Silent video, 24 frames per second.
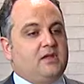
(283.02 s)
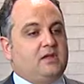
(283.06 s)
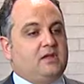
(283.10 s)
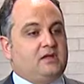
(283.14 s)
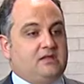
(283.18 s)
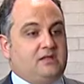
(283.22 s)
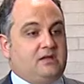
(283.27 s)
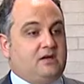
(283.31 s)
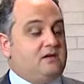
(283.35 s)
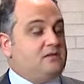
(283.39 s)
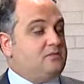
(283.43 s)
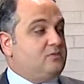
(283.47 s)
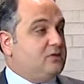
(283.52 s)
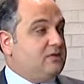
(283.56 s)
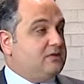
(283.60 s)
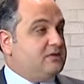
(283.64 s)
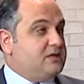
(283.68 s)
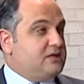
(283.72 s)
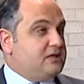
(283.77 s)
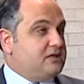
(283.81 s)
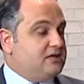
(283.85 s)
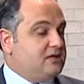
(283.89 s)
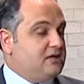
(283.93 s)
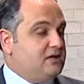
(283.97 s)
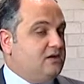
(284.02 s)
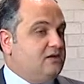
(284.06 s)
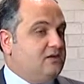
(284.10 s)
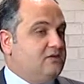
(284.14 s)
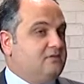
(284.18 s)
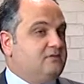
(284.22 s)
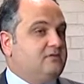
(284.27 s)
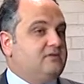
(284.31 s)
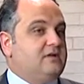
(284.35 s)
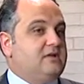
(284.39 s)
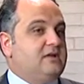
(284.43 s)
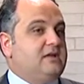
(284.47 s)
that are well taken care
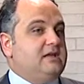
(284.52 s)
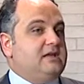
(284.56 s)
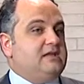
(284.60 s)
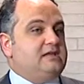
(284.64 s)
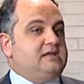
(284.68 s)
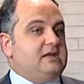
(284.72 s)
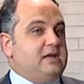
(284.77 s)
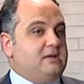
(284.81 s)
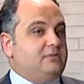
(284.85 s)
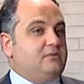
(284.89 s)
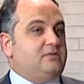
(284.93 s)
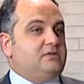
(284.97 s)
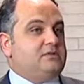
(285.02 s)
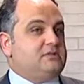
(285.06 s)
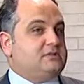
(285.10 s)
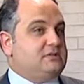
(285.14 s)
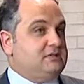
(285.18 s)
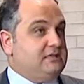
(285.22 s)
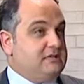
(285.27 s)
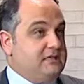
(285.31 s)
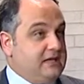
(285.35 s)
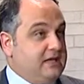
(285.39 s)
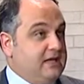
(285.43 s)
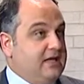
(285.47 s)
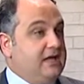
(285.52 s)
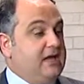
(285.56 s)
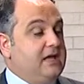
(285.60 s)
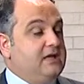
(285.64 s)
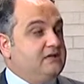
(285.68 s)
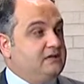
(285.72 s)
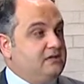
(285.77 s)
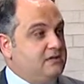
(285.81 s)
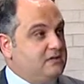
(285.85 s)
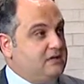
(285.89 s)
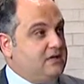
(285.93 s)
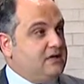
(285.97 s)
of, that person in
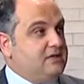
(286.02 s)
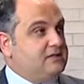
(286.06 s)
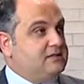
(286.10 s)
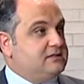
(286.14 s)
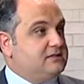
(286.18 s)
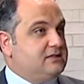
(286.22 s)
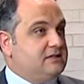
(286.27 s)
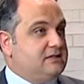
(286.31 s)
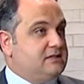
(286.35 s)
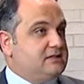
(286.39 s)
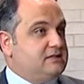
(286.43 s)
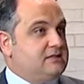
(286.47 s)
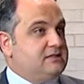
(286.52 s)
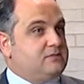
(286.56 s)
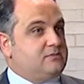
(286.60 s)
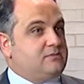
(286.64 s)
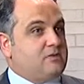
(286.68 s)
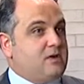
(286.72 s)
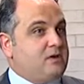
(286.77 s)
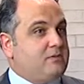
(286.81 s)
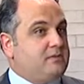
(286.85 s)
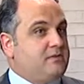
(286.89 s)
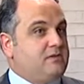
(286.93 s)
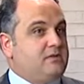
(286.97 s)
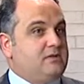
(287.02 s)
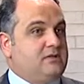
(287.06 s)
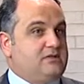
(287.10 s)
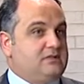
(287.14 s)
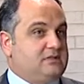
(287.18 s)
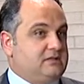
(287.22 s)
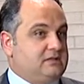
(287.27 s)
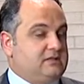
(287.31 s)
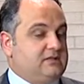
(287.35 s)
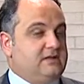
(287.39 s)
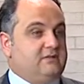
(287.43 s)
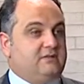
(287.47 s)
the United States is probably going
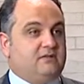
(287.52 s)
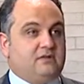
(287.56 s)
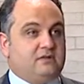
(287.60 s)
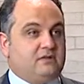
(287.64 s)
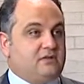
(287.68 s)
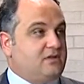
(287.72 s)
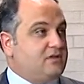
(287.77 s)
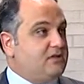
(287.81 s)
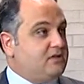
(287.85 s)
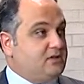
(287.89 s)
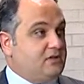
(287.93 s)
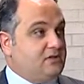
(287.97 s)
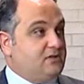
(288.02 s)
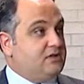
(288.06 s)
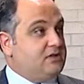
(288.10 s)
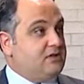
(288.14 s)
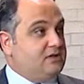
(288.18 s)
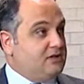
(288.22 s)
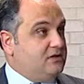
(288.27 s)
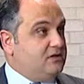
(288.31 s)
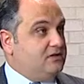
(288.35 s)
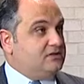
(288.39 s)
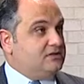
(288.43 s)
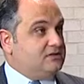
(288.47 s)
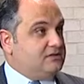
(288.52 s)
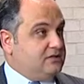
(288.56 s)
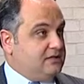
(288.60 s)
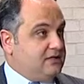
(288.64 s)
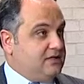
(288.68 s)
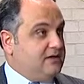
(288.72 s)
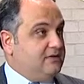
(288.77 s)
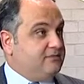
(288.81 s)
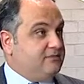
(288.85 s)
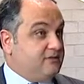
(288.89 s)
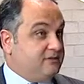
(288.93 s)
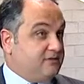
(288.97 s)
to live another 30 years
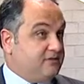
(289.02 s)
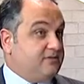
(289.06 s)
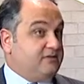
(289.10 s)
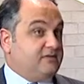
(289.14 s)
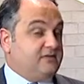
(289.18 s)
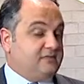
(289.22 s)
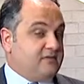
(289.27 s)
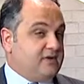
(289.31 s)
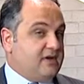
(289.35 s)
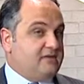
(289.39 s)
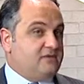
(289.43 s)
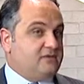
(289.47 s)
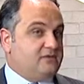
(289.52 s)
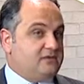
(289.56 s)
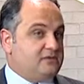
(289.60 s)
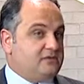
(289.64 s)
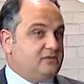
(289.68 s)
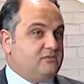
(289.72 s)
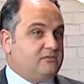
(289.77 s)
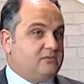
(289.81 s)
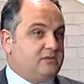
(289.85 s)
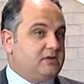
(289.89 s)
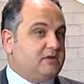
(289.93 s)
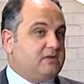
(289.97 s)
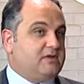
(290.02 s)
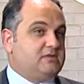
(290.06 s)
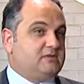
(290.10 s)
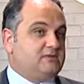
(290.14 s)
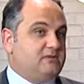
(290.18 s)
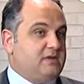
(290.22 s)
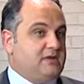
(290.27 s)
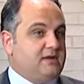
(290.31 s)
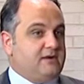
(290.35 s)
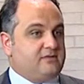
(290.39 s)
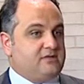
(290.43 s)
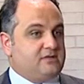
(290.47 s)
if they're 55 years old, because
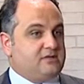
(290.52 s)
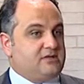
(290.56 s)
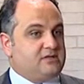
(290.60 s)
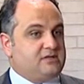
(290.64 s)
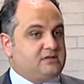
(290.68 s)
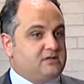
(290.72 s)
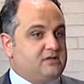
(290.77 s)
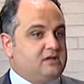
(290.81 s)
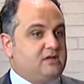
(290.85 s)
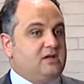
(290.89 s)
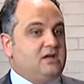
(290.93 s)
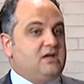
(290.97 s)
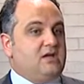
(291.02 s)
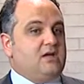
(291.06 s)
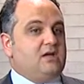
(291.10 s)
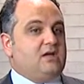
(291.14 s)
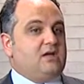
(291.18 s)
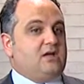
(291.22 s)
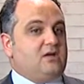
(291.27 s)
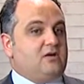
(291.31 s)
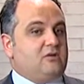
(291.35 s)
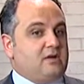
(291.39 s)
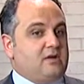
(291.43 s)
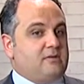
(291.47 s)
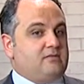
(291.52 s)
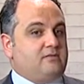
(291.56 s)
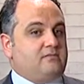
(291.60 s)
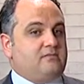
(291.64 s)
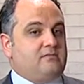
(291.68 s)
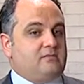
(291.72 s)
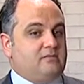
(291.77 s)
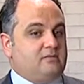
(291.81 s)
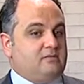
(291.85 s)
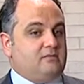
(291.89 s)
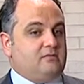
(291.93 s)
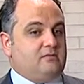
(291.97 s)
we have such great
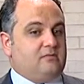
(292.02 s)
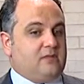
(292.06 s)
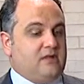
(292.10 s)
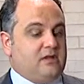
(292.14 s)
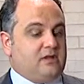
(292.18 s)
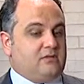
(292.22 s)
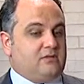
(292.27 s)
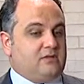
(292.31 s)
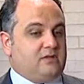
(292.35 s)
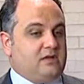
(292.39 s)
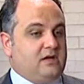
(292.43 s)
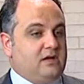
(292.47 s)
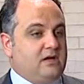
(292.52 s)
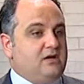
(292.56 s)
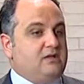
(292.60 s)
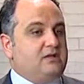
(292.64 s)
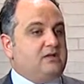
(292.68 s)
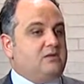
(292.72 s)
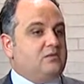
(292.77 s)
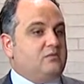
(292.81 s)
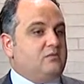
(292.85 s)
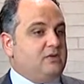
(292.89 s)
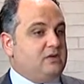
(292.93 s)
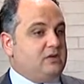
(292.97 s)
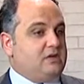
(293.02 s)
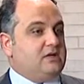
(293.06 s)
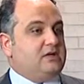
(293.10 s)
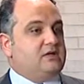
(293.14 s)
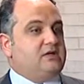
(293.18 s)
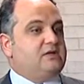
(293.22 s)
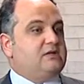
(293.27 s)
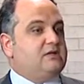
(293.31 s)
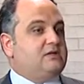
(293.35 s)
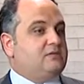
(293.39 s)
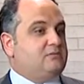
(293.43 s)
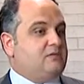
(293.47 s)
medical care that we
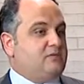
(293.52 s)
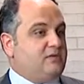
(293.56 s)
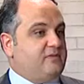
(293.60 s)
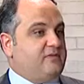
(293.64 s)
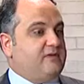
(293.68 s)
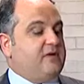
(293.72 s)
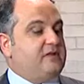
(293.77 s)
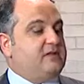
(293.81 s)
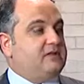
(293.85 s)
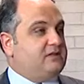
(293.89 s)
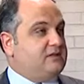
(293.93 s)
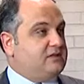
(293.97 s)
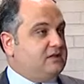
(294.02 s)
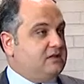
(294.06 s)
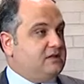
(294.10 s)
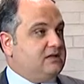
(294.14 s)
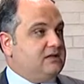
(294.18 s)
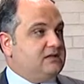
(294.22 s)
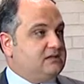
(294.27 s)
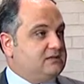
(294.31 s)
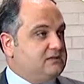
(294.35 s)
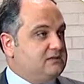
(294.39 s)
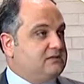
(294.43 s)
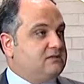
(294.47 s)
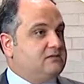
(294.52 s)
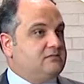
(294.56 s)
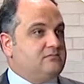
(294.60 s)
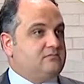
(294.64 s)
can prevent things